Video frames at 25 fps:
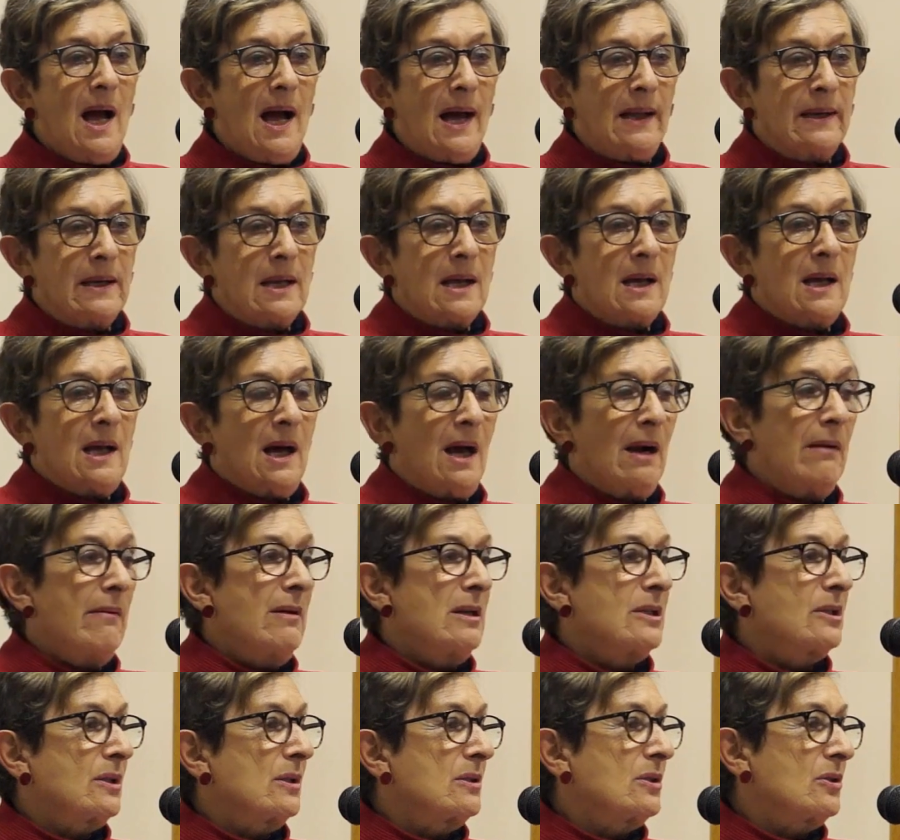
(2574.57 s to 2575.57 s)
and
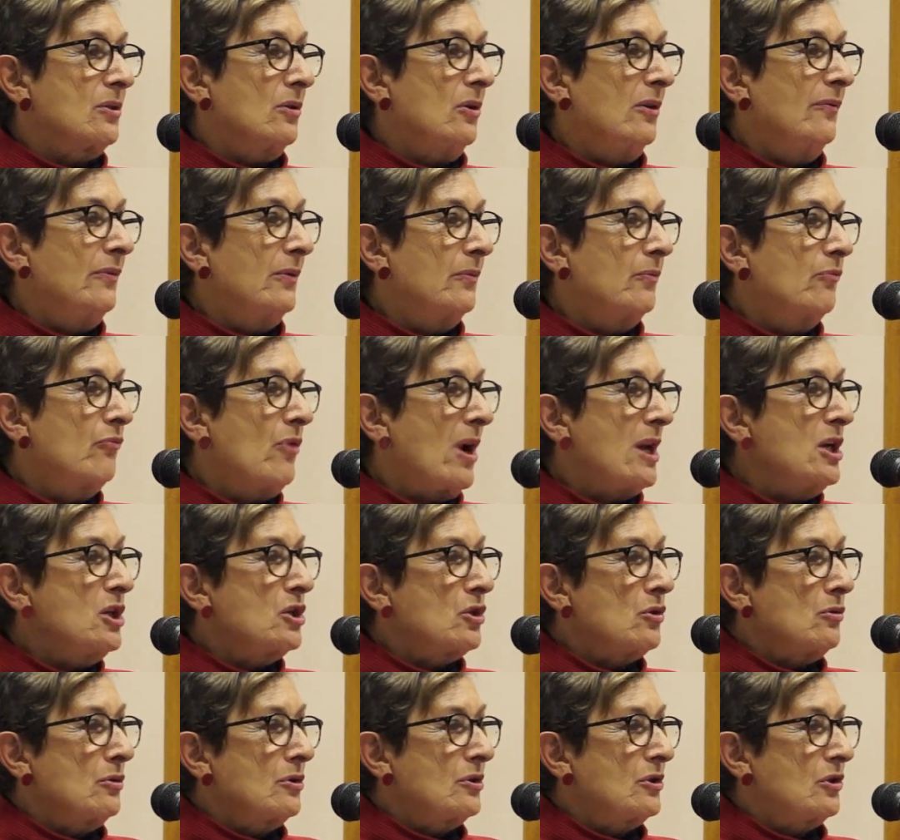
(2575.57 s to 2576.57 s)
encouraged the sort of a
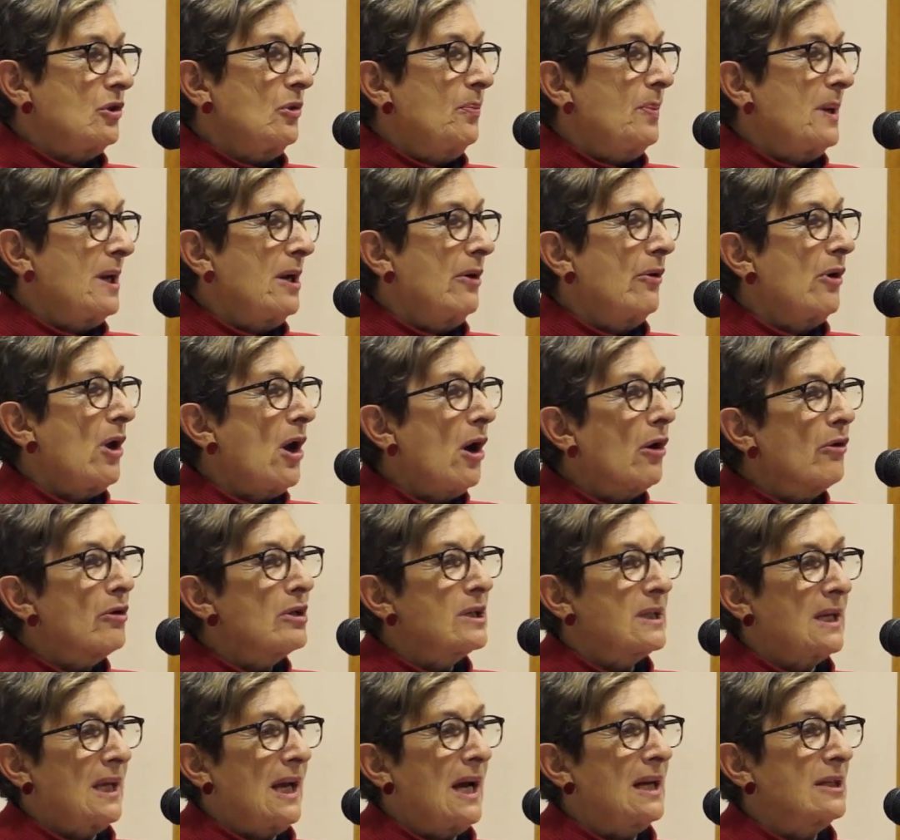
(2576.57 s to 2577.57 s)
racial
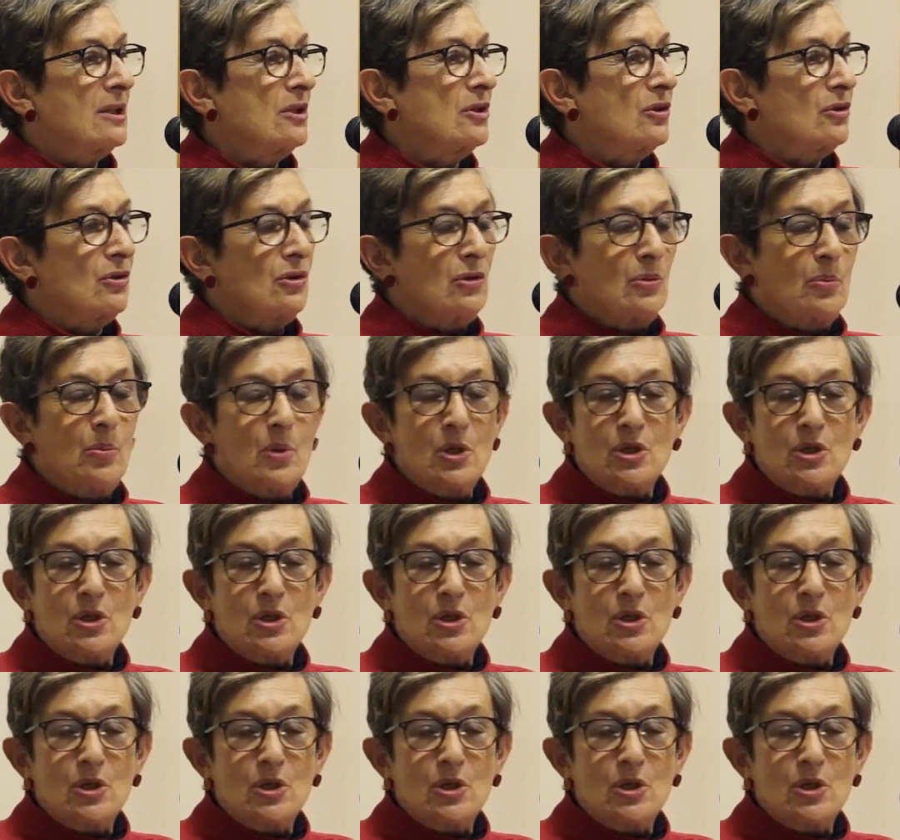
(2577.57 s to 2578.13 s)
superiority attitude,